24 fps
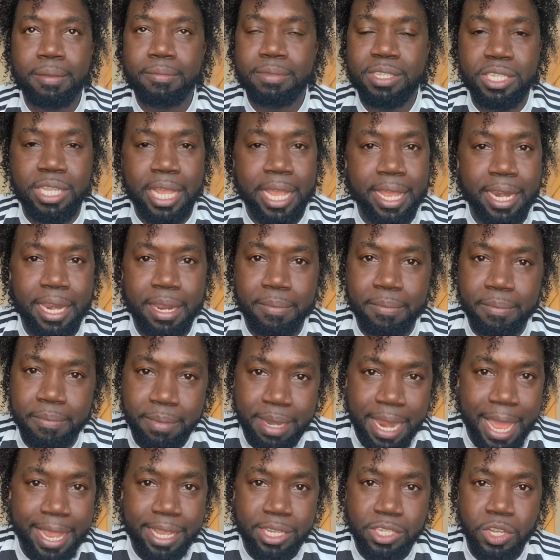stayed
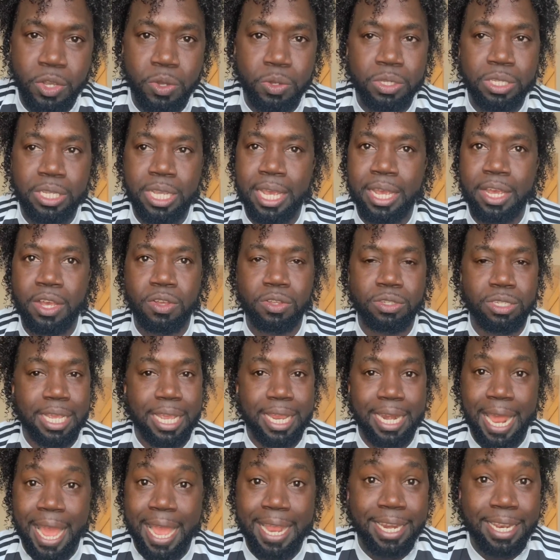in nice hotels,
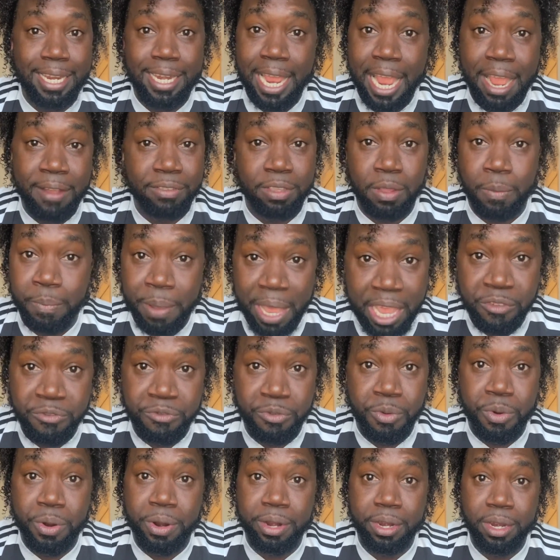and I didn't have to pay
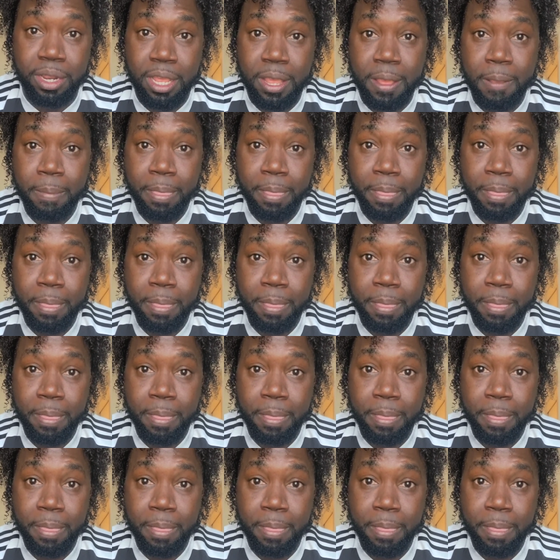for it.